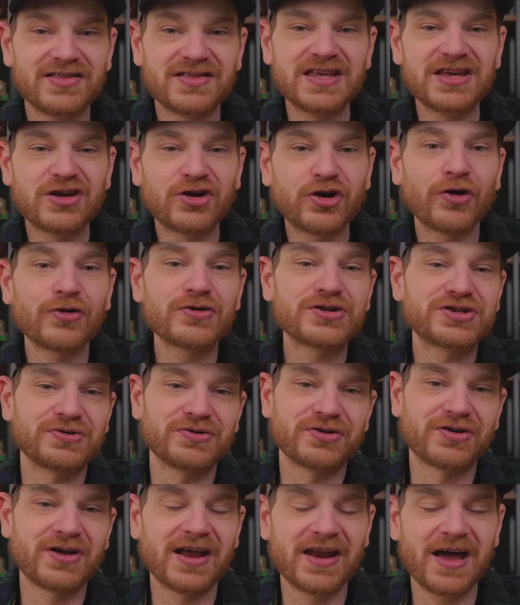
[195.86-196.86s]
The
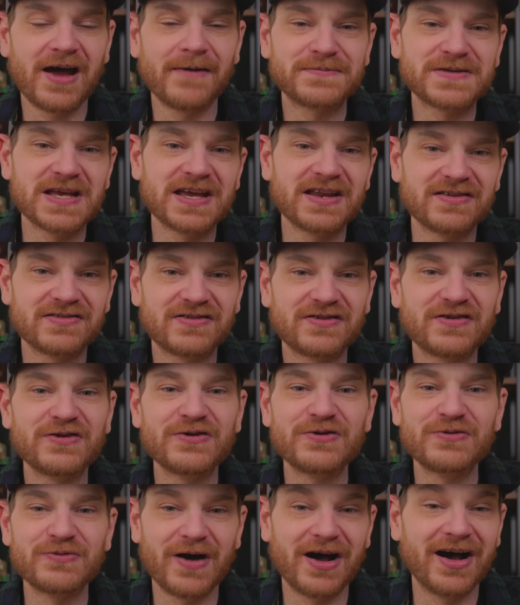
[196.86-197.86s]
cursor got updated
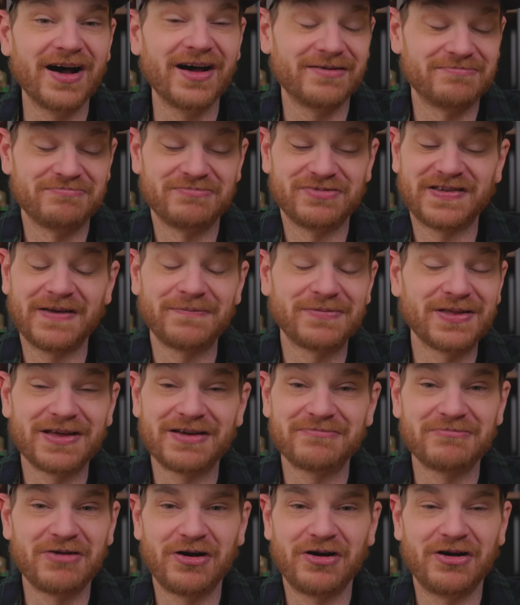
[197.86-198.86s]
to uh,
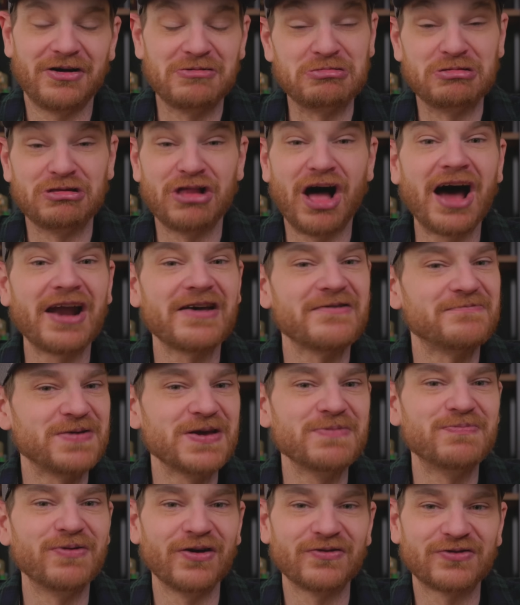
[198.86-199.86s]
something a lot of
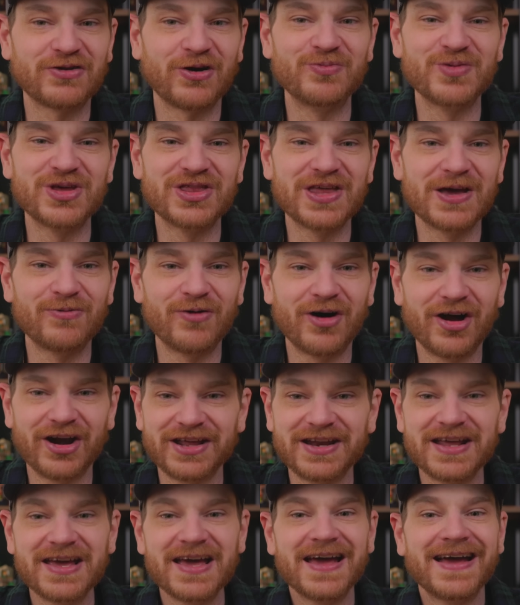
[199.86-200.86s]
people have told me they wanted.